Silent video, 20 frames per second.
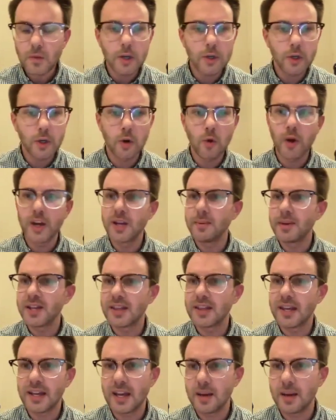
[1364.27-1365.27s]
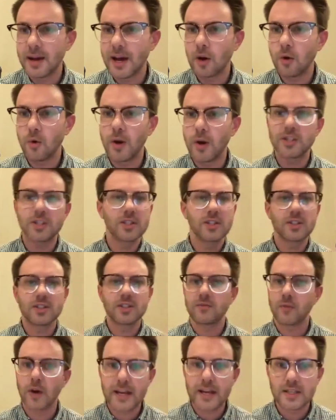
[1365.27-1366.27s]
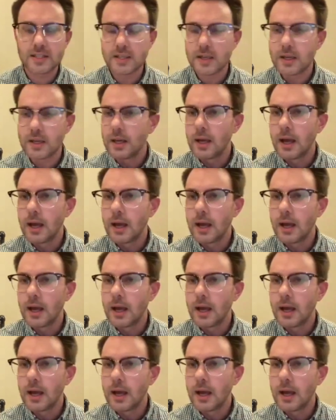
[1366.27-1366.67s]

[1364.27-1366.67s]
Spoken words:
you're going to be thinking about questions of race